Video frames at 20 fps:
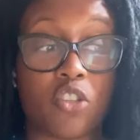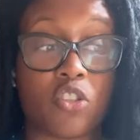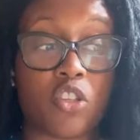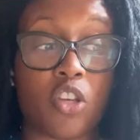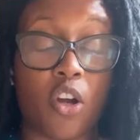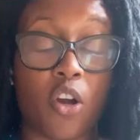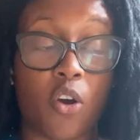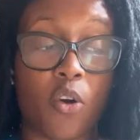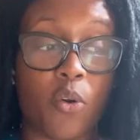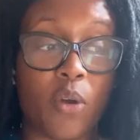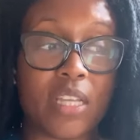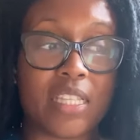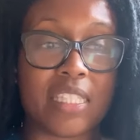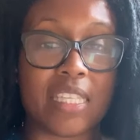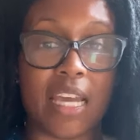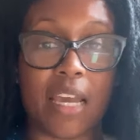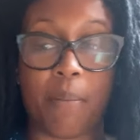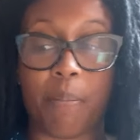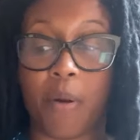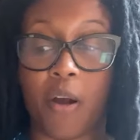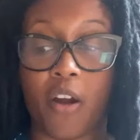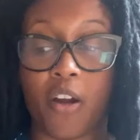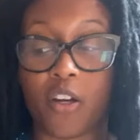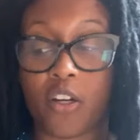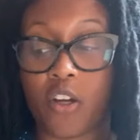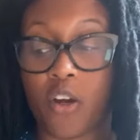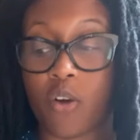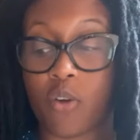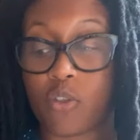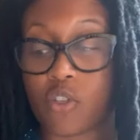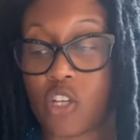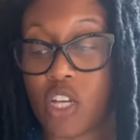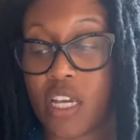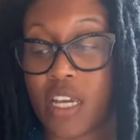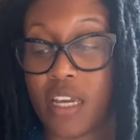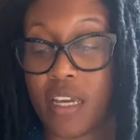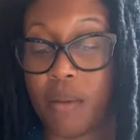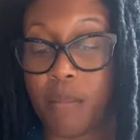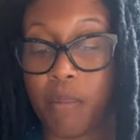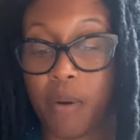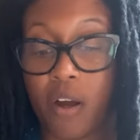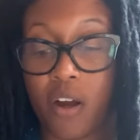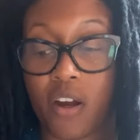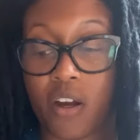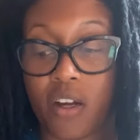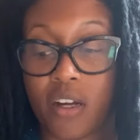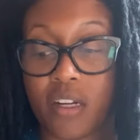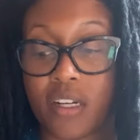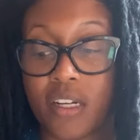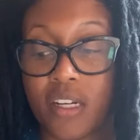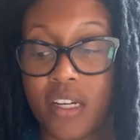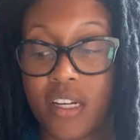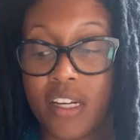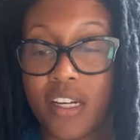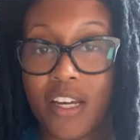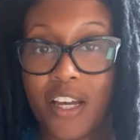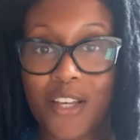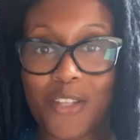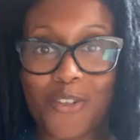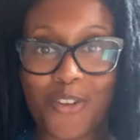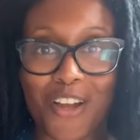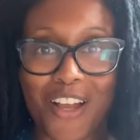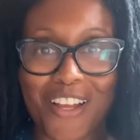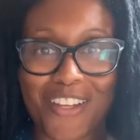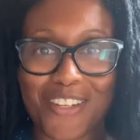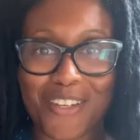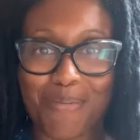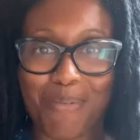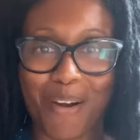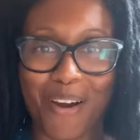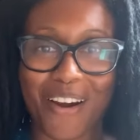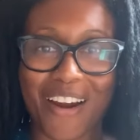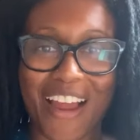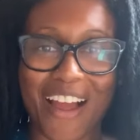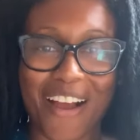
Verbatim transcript: So it's like part coaching, part astrology, part